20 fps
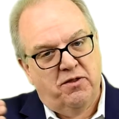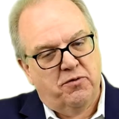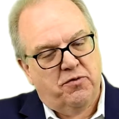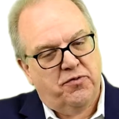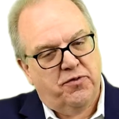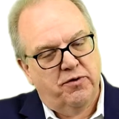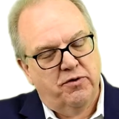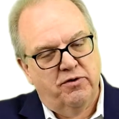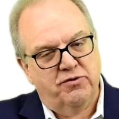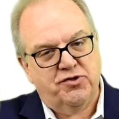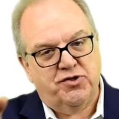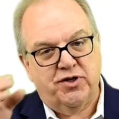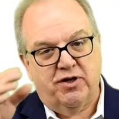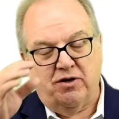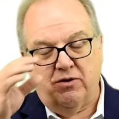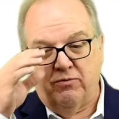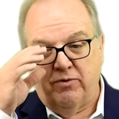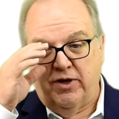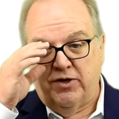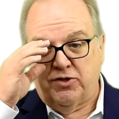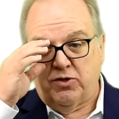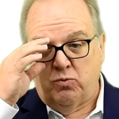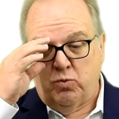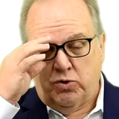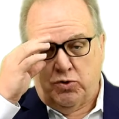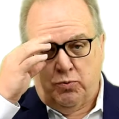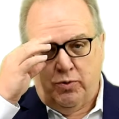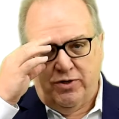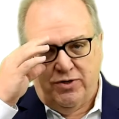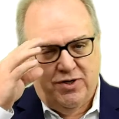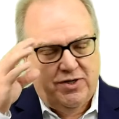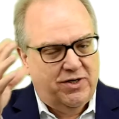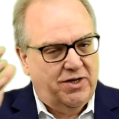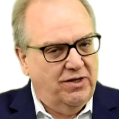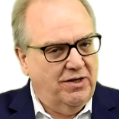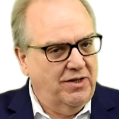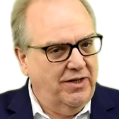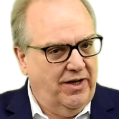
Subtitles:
the third generation, which we're still